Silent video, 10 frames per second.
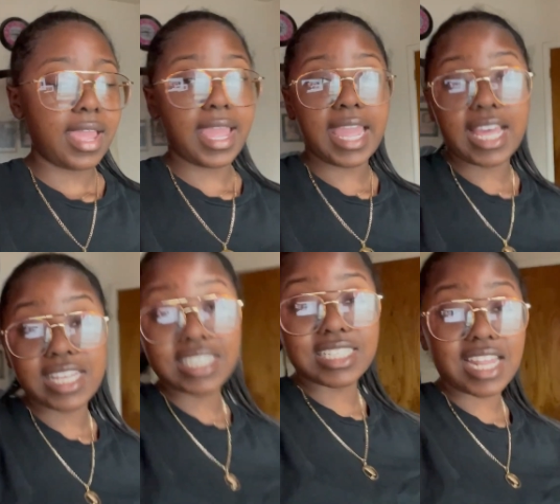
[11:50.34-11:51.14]

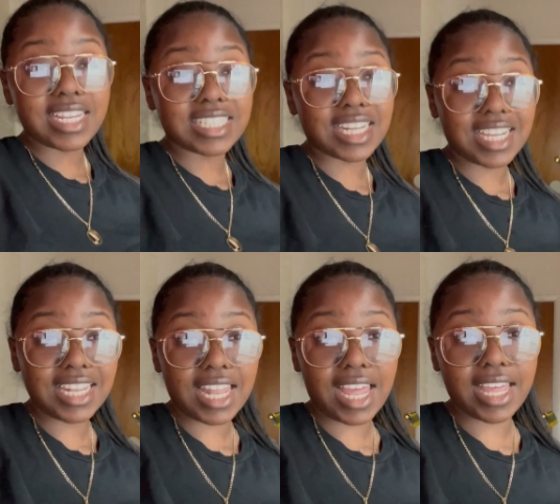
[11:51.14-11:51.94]
And it's looking
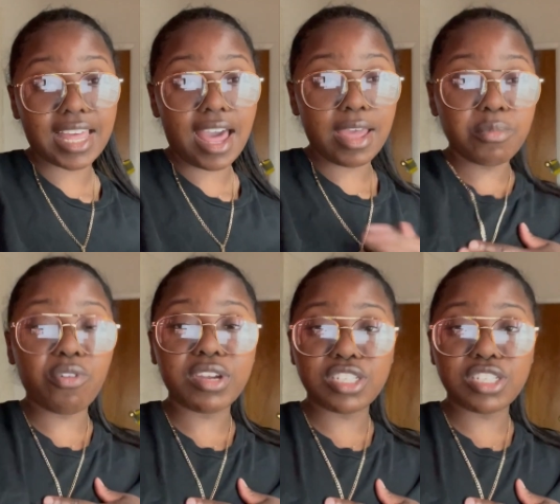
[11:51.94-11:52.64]
like I'm going